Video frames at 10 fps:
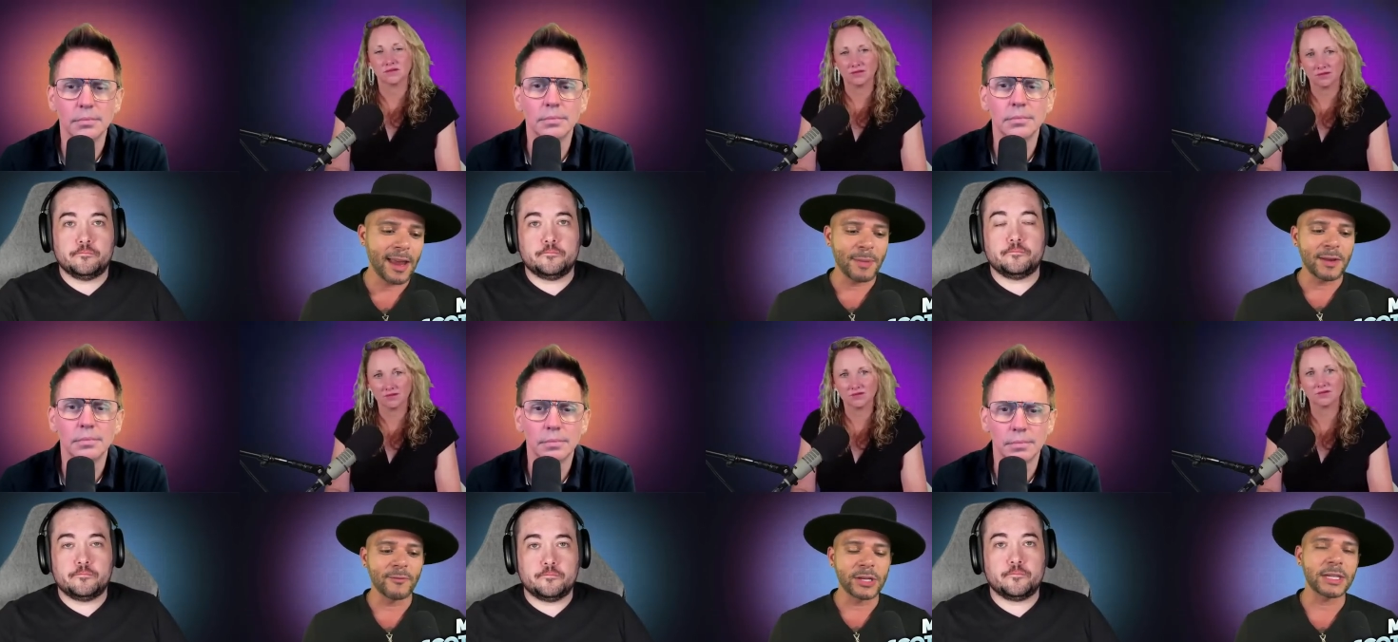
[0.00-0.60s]
Speaker 1: that
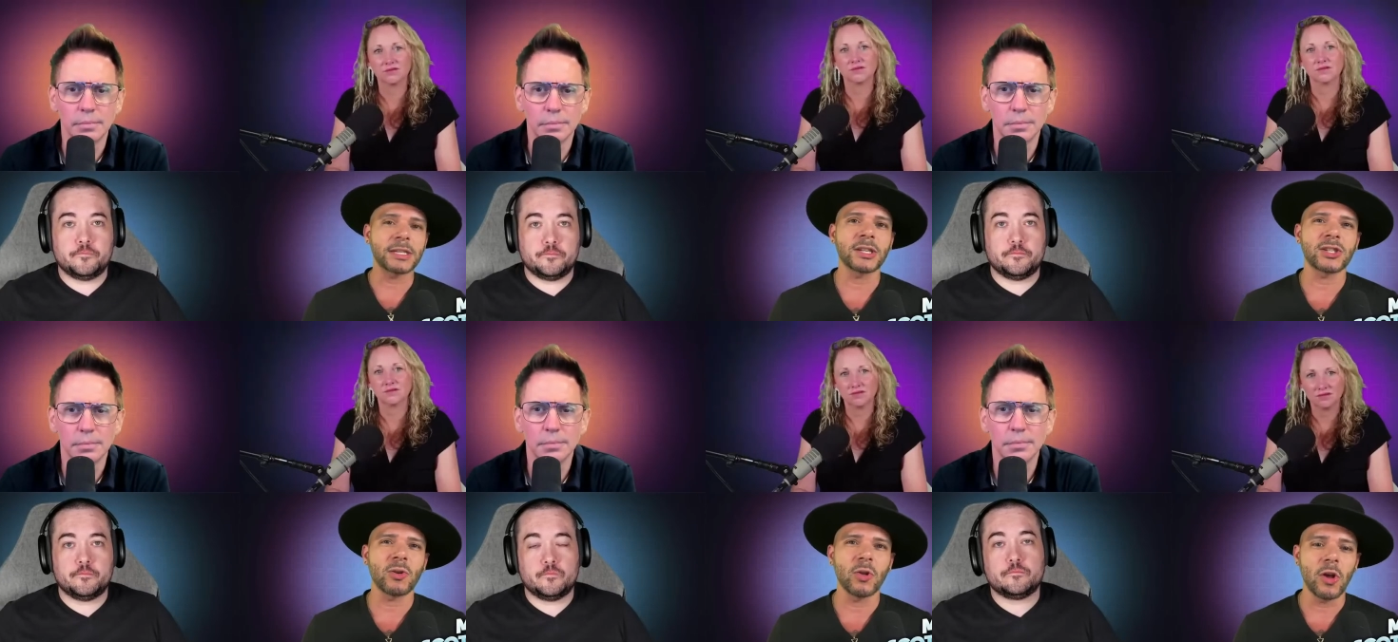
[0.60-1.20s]
I've been
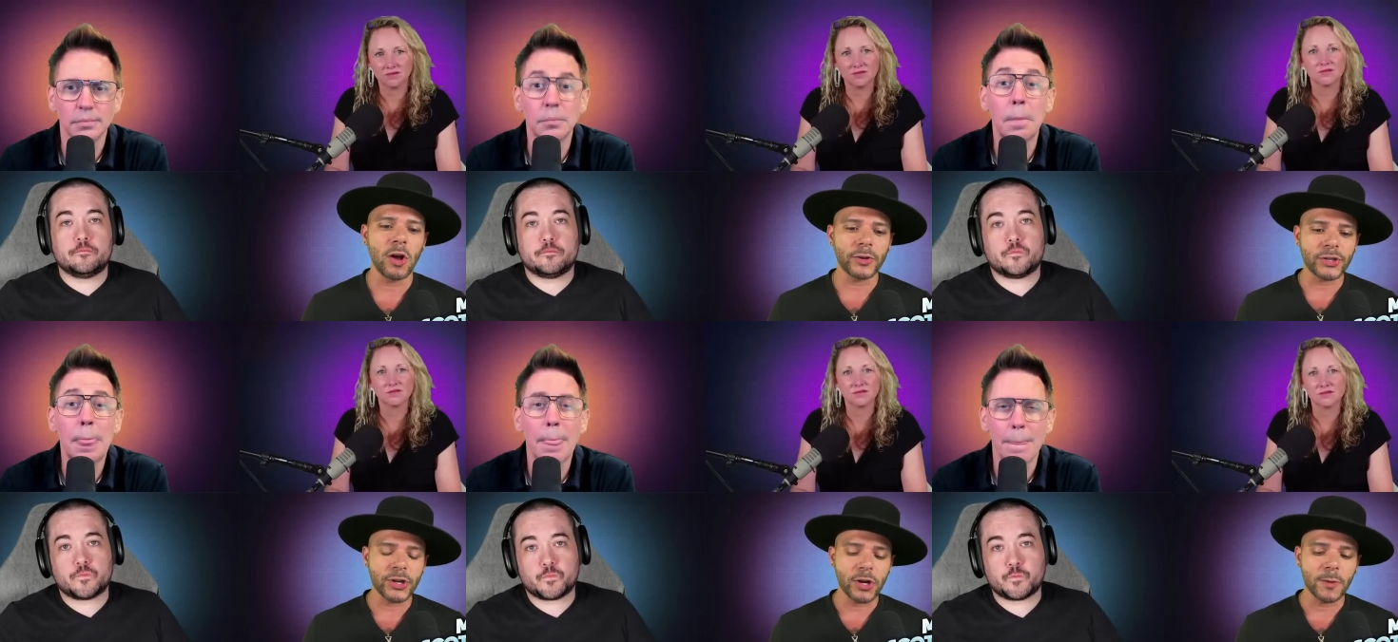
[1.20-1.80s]
resisting so
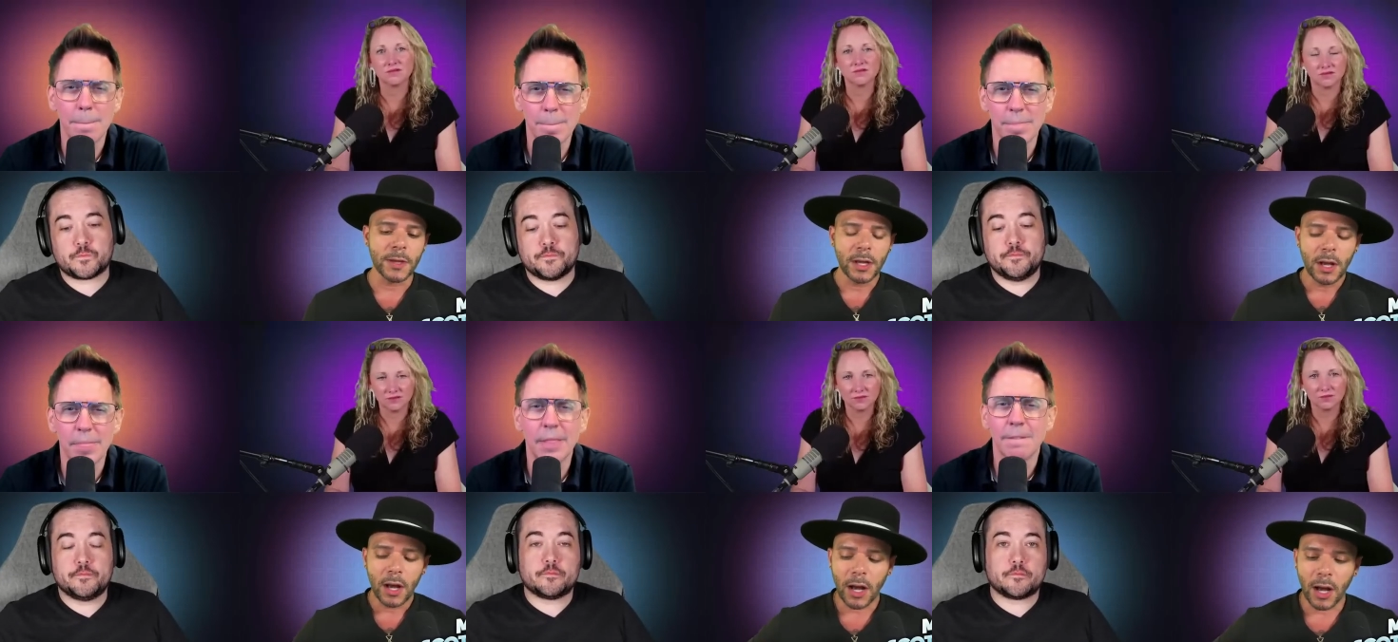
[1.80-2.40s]
long. So,